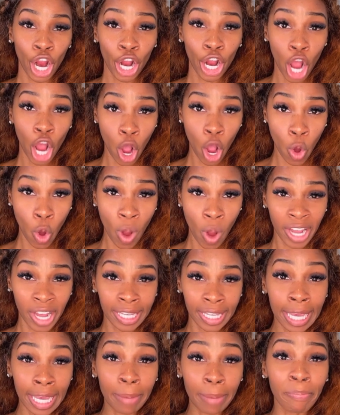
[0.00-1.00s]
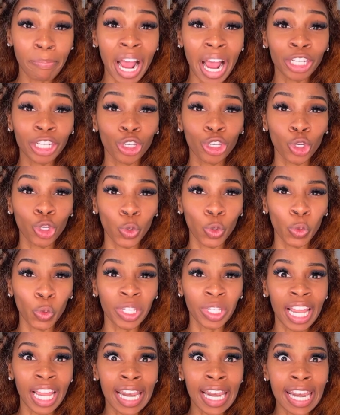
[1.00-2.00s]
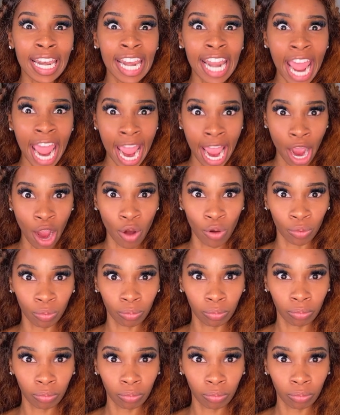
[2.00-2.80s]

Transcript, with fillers: Go get my shoes now.